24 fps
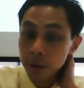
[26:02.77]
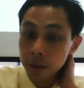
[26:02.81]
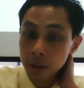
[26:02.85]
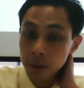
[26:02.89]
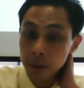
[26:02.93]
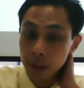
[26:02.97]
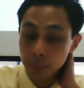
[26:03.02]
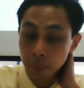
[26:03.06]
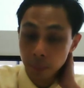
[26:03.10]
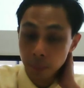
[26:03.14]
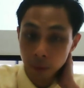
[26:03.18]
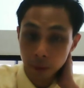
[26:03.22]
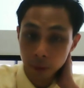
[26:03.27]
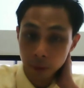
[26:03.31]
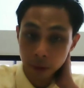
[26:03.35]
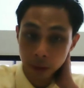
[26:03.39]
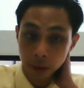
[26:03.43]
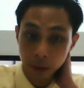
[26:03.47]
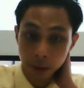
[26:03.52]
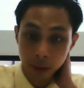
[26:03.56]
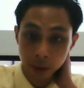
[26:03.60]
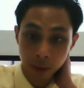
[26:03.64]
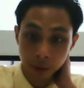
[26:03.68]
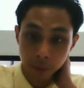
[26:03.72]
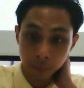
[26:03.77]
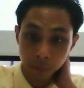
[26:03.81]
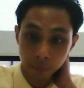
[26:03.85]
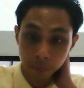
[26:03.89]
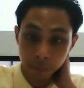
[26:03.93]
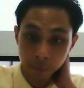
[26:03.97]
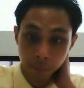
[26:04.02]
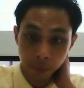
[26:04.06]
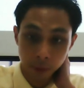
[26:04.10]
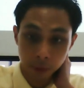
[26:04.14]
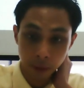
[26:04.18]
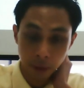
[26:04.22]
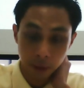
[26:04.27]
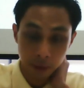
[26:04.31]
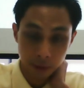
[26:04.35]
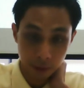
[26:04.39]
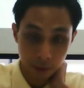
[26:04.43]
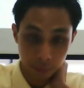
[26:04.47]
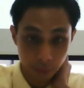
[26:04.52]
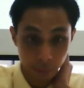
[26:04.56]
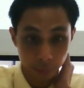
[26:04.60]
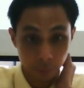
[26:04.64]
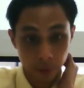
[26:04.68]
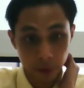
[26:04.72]
sunblock in
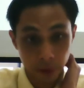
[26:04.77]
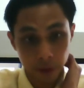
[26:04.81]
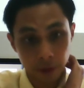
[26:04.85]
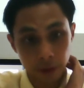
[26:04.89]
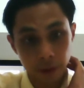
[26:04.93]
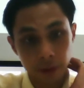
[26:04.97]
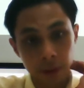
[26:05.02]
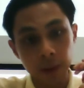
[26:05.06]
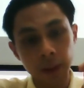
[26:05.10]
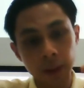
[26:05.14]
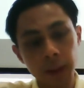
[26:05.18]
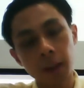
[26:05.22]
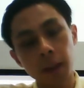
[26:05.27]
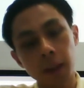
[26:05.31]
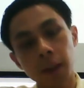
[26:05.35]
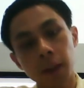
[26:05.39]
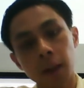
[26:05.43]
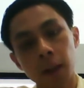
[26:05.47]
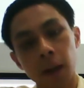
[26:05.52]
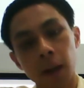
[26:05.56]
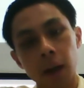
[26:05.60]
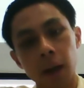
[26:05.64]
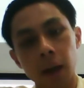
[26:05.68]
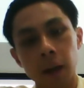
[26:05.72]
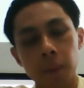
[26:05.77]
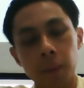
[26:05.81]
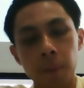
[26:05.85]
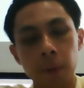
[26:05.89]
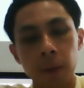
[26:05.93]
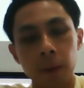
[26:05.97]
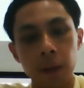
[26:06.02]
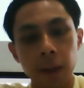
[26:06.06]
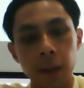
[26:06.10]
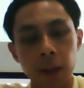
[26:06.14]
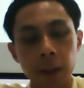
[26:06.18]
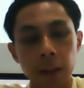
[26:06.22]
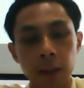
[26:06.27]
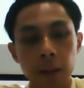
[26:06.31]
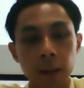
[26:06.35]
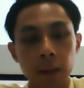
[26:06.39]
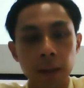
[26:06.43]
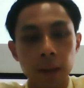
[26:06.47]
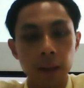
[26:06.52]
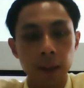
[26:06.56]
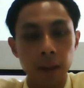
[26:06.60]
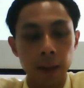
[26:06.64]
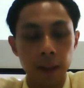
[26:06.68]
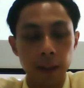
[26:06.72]
eczema patient. Again,
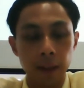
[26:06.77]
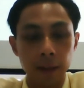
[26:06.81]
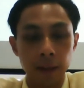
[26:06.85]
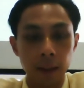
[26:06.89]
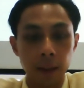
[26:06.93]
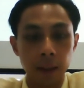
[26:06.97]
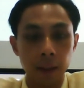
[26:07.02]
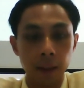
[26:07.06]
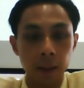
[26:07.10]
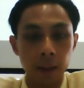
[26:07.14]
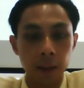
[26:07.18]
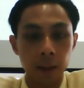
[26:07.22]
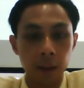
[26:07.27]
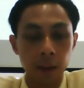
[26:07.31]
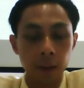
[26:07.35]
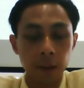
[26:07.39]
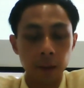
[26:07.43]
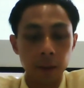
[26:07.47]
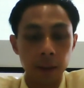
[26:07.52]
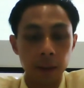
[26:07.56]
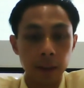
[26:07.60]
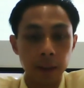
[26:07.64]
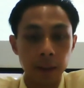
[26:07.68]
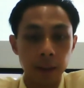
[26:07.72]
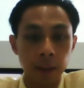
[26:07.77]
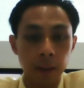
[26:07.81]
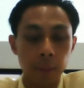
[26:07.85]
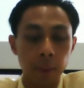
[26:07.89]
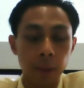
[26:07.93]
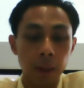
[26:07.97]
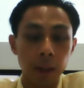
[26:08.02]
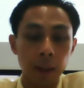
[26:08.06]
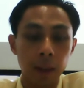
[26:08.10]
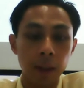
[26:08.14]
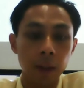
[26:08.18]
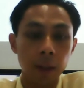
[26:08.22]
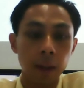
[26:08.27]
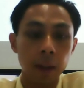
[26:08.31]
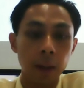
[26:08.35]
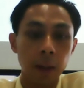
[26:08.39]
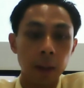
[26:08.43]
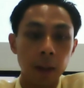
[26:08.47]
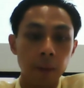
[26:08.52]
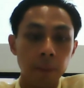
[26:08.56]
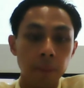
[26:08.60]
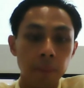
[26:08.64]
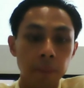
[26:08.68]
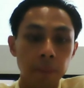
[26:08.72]
like I say, nowadays in market,
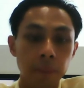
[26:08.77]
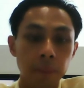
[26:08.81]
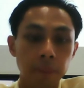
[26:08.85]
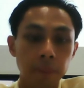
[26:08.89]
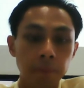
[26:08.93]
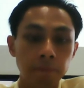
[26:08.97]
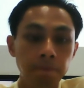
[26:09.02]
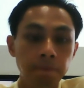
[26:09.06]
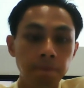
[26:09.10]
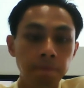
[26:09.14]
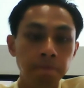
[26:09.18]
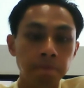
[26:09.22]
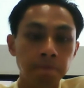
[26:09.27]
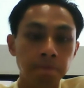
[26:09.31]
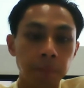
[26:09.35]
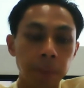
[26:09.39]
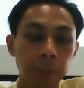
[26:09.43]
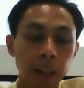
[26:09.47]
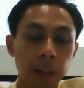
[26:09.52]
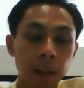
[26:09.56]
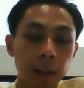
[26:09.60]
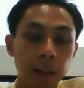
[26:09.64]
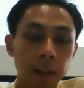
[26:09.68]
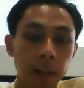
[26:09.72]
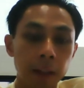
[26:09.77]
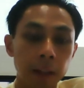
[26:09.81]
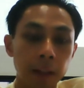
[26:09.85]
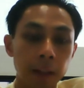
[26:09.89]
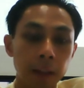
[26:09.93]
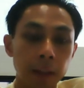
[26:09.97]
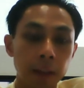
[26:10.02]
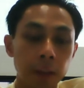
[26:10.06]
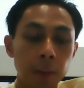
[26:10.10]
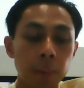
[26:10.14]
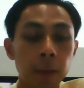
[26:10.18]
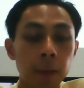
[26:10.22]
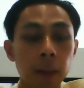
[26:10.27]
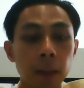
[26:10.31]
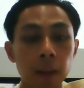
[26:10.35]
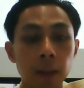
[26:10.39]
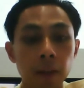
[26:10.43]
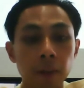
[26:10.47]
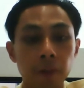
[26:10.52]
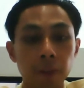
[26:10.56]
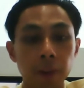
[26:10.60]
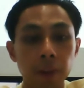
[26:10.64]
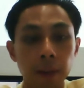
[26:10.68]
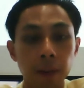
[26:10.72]
there are so many
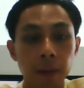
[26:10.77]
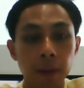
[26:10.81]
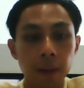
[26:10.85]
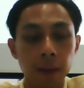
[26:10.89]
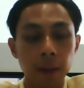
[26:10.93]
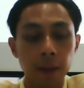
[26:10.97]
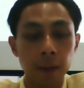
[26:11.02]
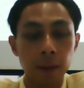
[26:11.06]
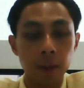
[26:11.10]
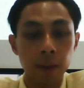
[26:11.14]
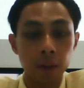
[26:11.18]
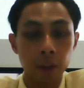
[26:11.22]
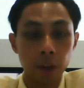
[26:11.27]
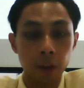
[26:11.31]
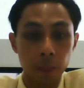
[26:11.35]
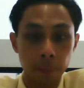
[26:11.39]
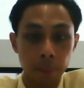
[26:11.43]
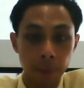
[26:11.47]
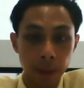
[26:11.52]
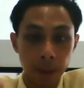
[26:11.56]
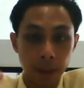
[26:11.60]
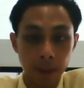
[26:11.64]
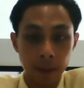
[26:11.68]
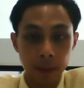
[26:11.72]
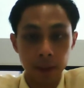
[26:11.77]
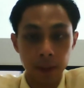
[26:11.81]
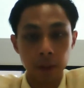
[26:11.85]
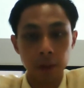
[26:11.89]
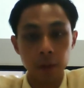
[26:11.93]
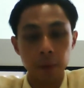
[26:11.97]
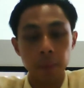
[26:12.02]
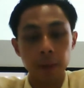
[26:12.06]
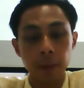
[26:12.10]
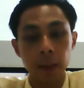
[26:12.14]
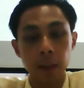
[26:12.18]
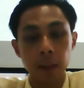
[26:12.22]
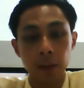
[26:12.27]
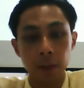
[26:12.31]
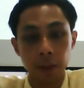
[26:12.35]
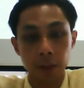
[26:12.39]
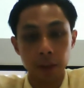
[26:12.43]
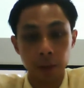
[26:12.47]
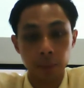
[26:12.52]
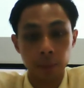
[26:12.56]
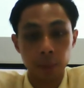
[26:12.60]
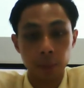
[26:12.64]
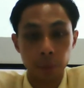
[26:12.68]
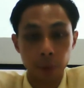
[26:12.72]
different companies and so many
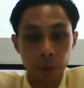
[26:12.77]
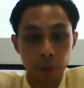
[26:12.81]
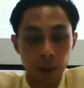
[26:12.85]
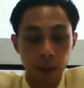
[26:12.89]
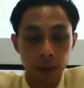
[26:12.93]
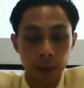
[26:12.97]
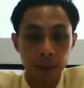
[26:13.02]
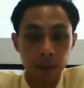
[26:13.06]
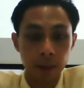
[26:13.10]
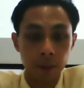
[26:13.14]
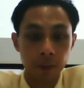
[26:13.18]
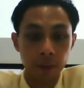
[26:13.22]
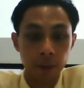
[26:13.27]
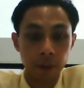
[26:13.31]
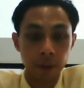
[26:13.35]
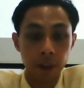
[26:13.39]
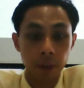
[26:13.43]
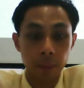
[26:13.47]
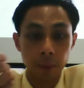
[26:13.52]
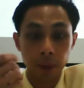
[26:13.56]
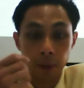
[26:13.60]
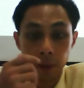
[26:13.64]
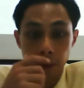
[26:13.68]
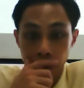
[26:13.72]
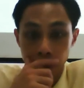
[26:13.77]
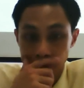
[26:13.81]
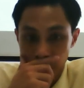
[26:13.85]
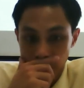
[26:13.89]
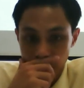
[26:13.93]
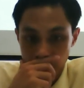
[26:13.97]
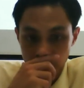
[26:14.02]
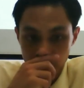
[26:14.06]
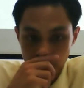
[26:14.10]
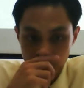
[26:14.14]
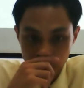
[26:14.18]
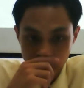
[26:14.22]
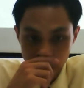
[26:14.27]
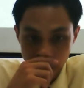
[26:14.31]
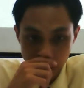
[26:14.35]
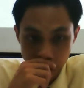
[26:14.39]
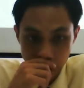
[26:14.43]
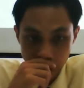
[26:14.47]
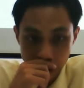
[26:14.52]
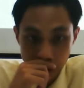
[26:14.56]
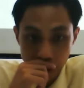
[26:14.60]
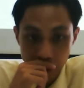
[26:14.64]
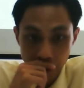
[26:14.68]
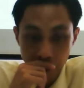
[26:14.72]
consumer products available. So
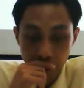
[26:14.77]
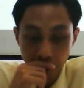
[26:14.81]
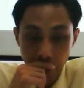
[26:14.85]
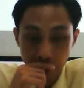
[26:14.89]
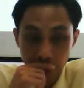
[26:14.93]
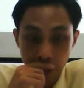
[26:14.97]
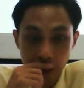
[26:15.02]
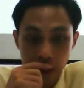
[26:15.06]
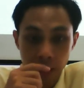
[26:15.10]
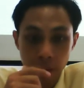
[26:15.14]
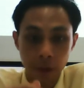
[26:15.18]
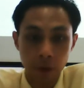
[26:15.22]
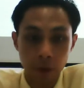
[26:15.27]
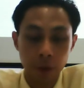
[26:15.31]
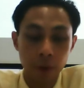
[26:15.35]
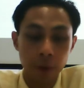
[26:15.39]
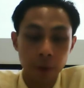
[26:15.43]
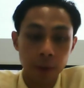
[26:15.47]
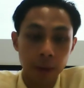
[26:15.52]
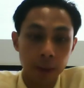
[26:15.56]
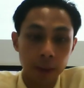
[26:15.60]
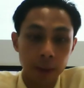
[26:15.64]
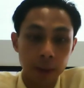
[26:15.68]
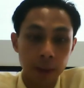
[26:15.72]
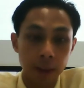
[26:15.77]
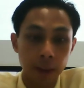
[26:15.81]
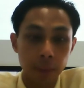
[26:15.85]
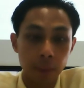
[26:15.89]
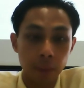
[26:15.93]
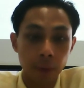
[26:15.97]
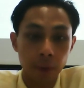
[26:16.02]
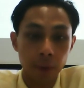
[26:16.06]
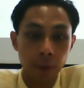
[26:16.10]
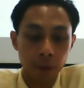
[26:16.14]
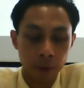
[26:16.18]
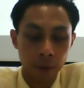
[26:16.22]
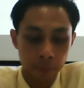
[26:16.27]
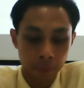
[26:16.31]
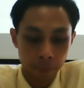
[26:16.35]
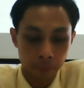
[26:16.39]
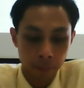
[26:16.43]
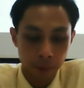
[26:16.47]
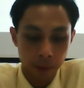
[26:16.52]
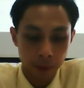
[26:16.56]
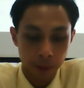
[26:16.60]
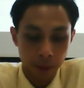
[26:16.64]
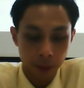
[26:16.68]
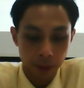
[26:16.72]
it is important that you choose a sunblock
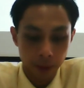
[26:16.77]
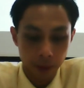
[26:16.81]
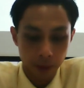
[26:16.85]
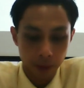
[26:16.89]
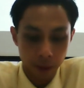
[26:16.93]
that